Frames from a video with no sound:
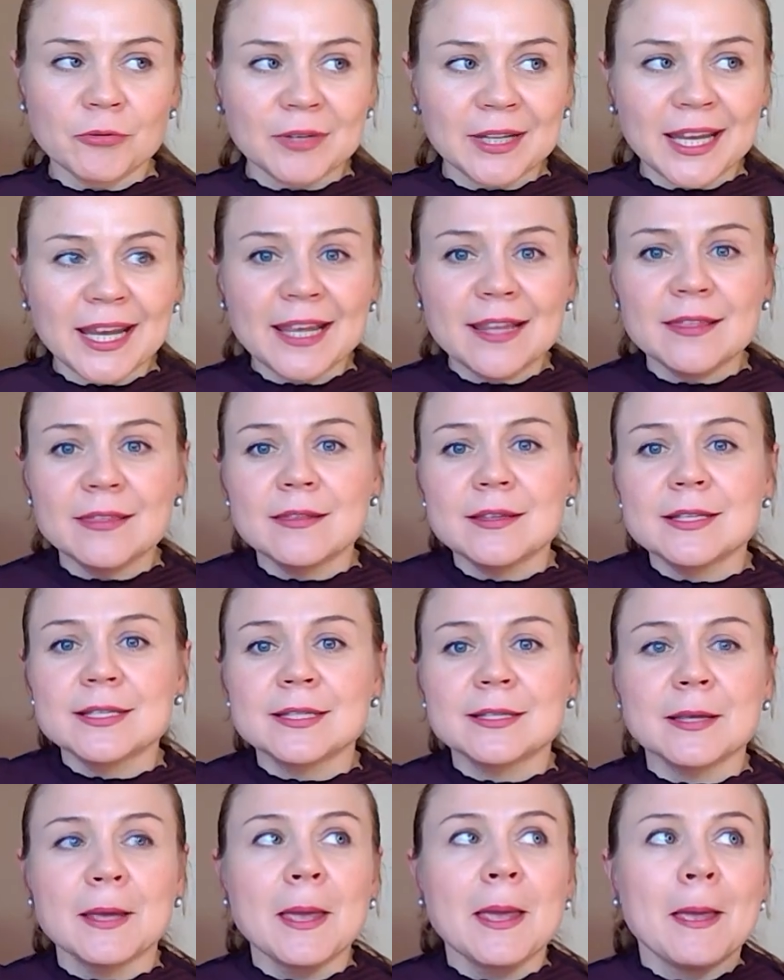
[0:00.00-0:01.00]
Create
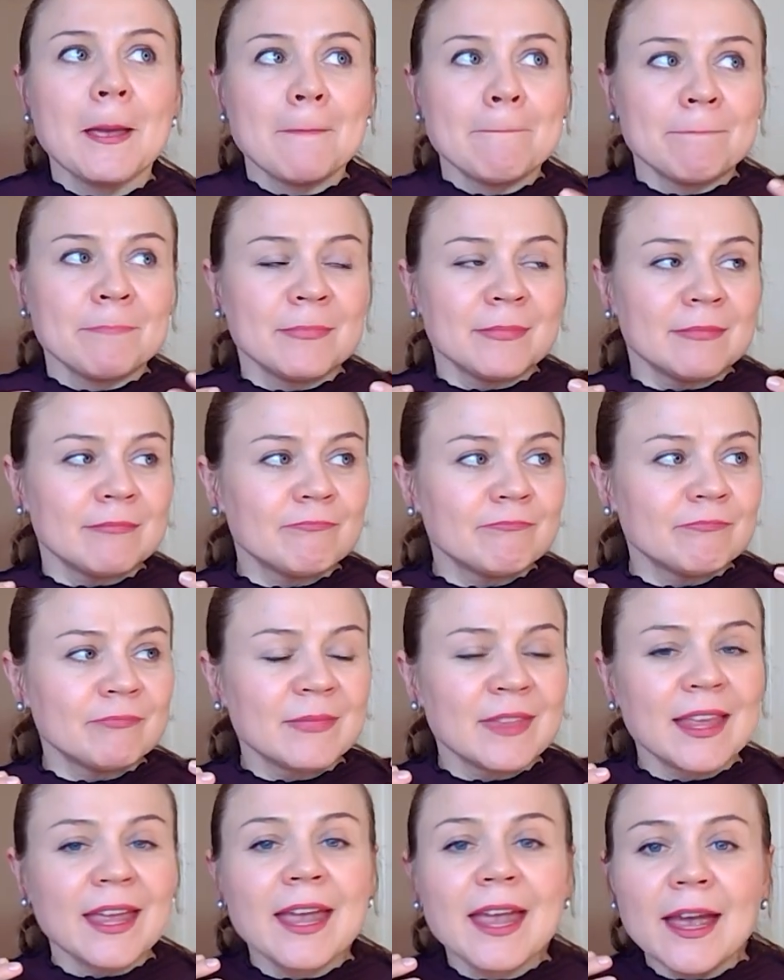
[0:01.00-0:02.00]
this
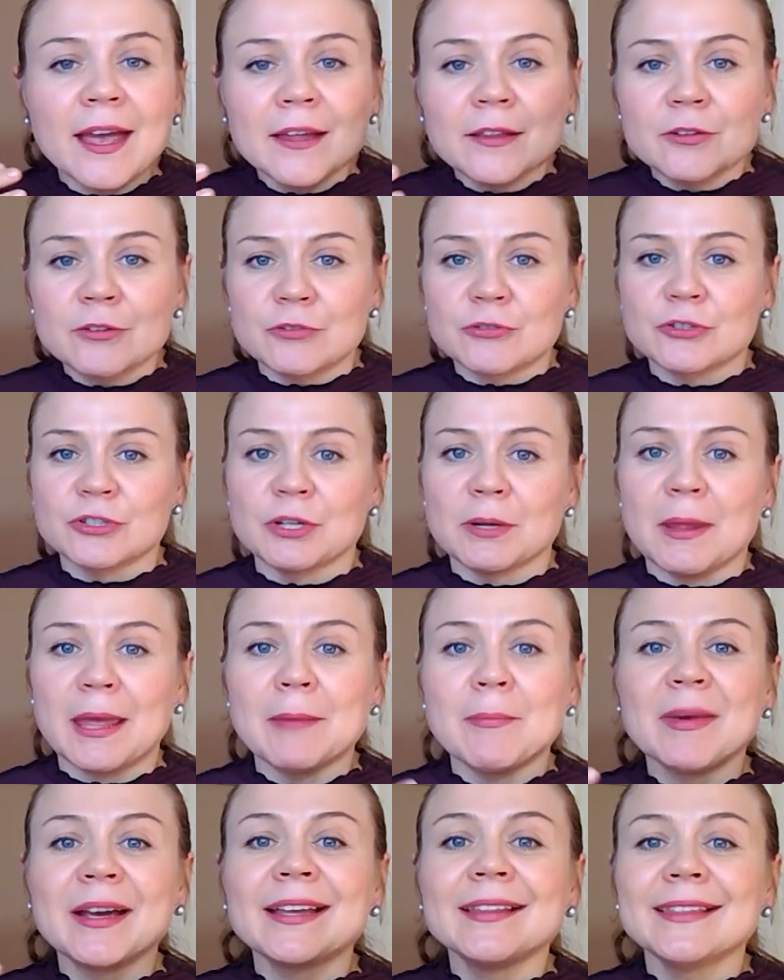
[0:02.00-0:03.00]
um, energy,
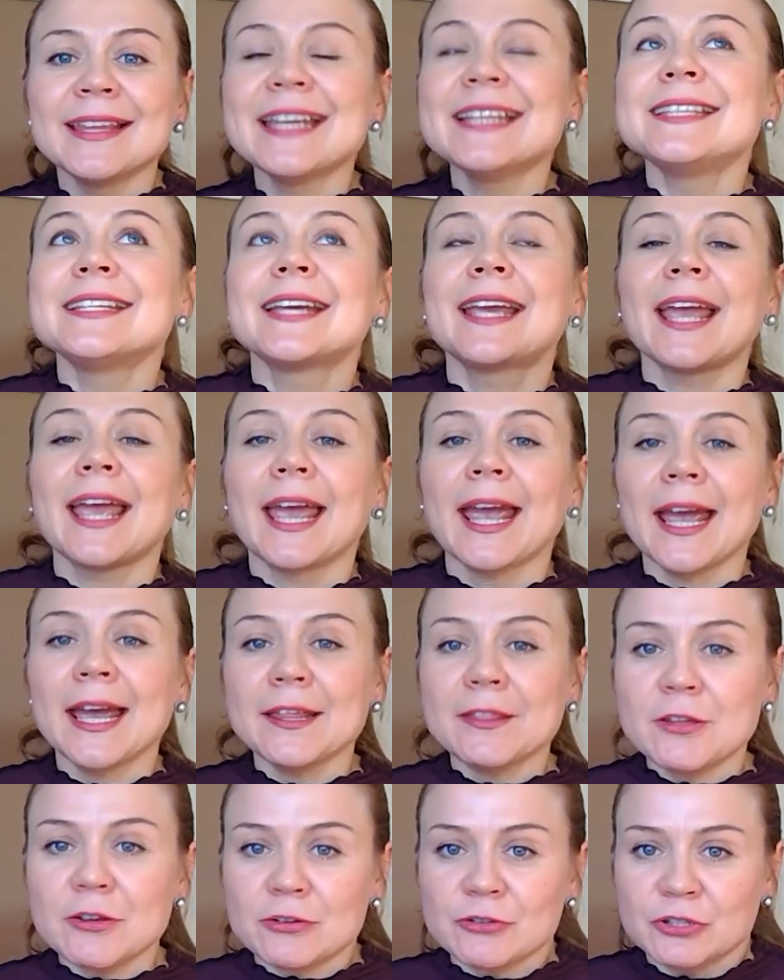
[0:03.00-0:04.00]
a magnetic
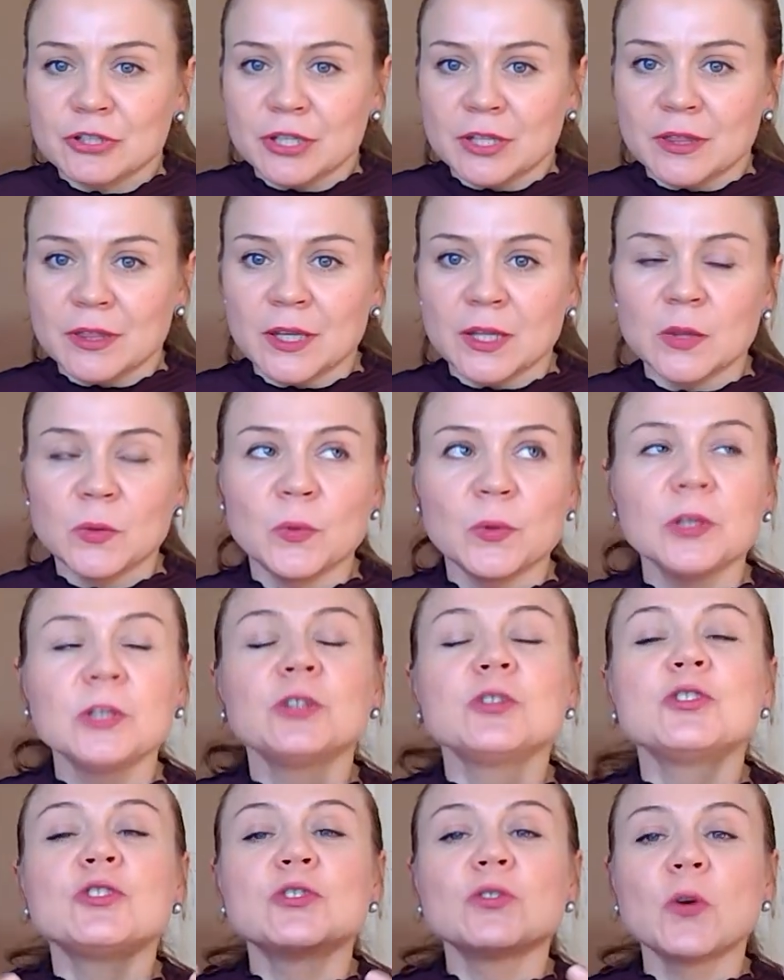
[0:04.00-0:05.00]
energy that
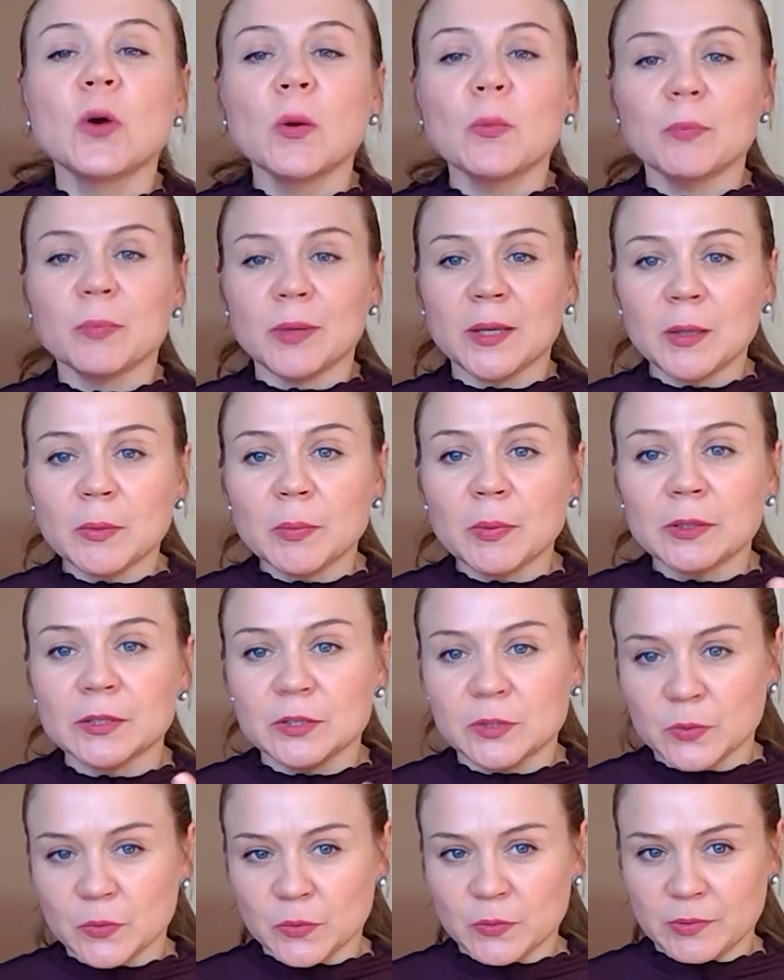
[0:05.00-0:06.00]
will draw people
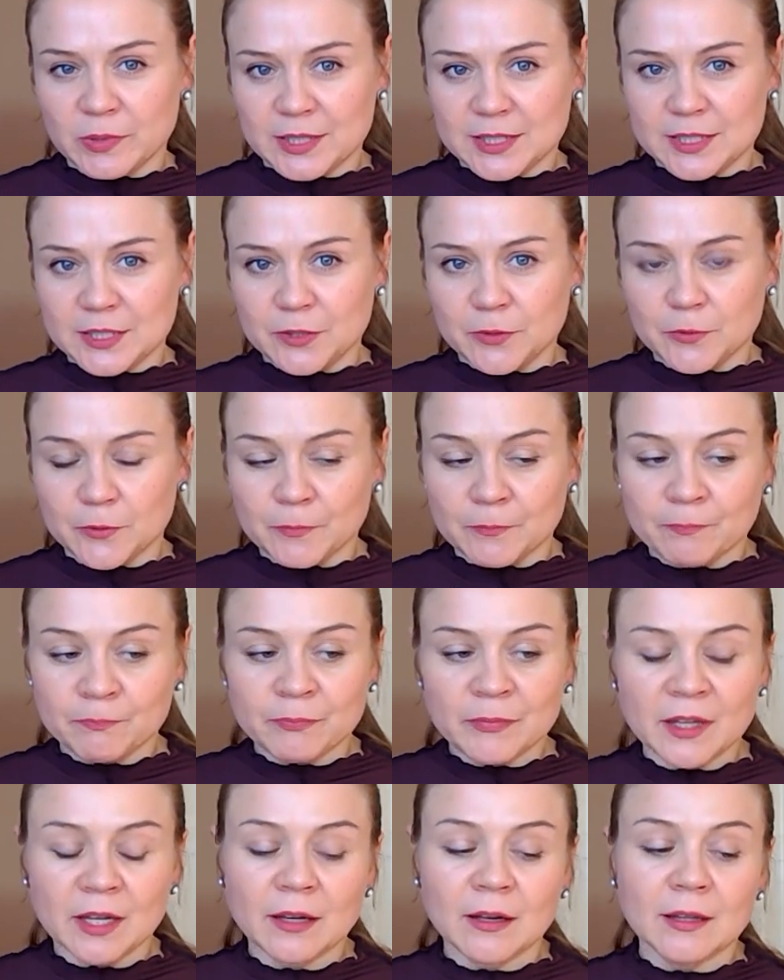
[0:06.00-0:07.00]
towards you.
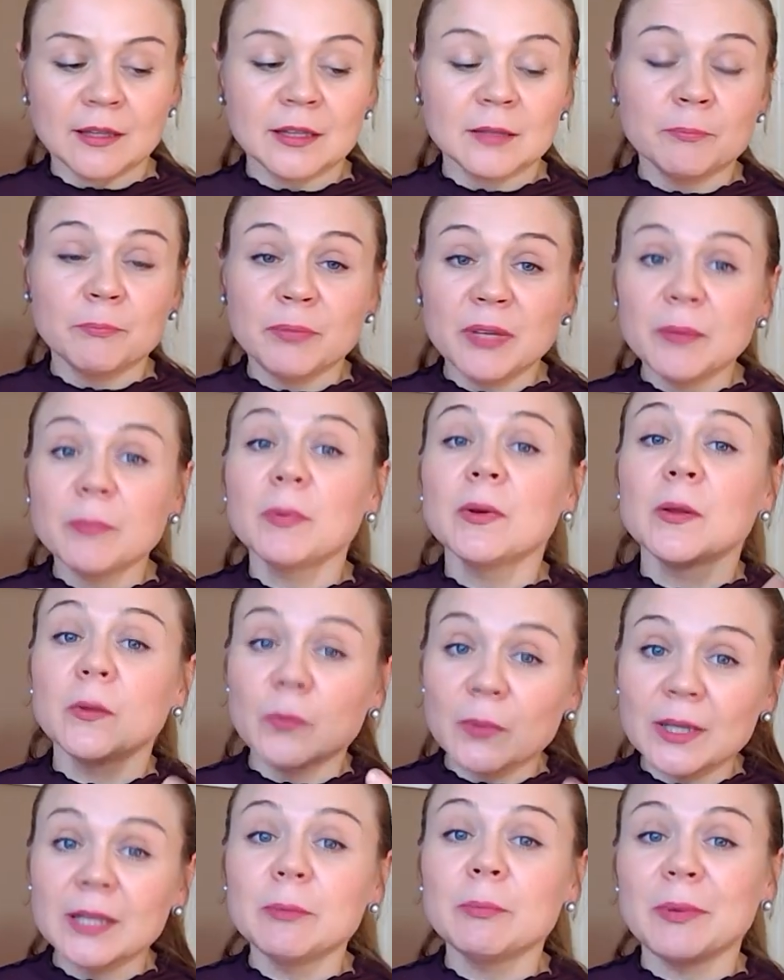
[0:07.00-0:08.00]
And
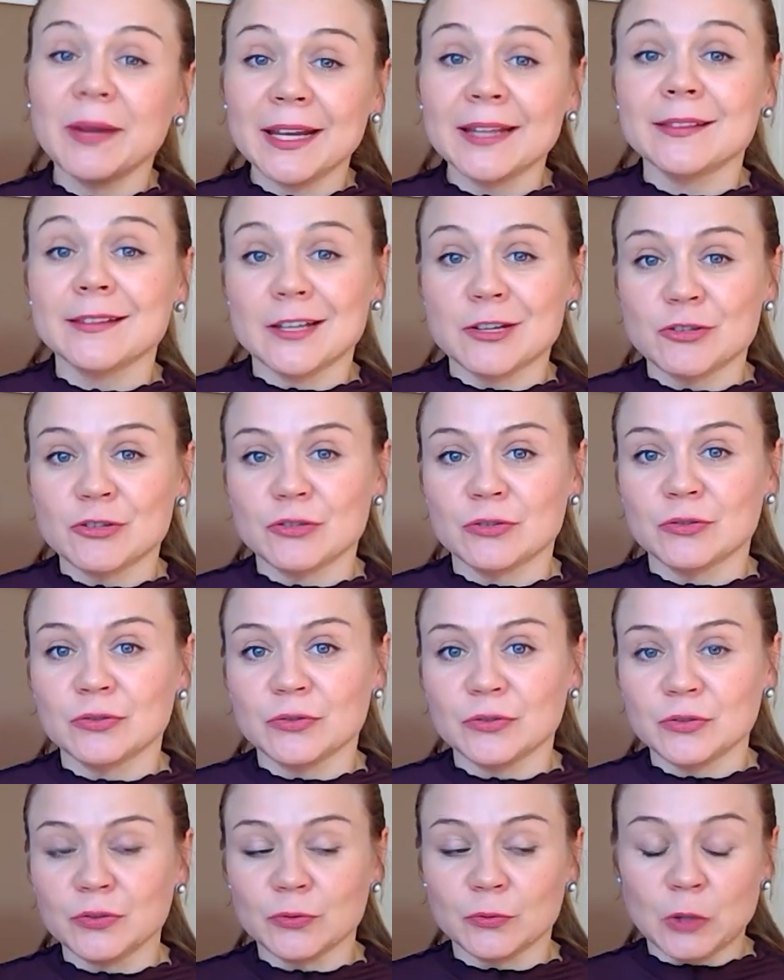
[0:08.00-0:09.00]
people will pay
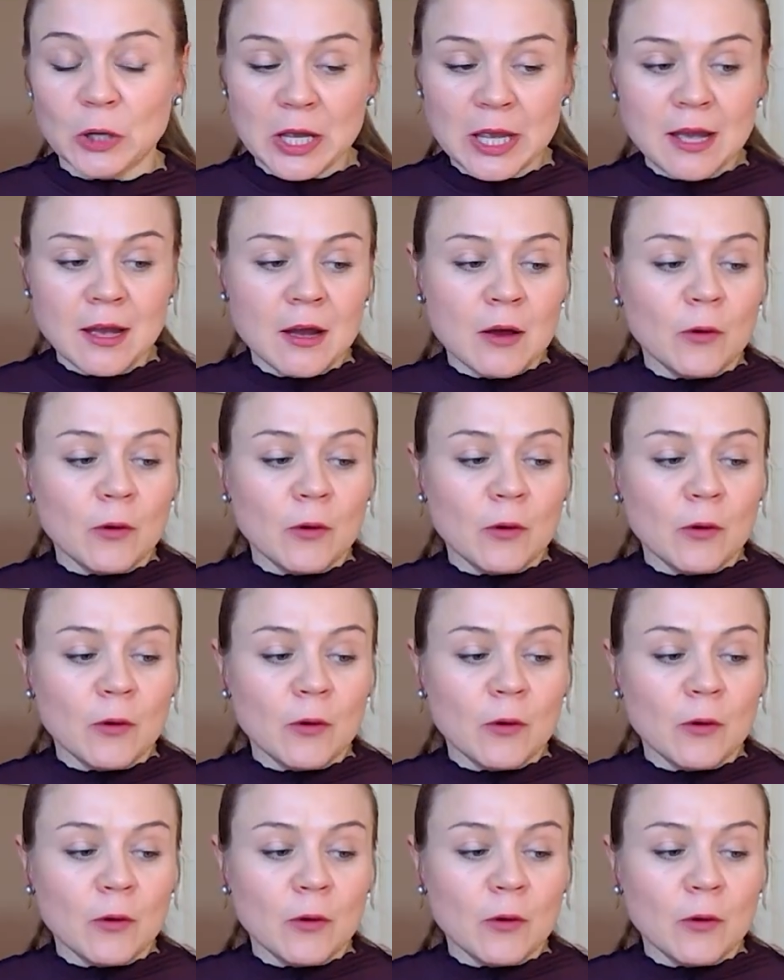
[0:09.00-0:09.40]
attention to you.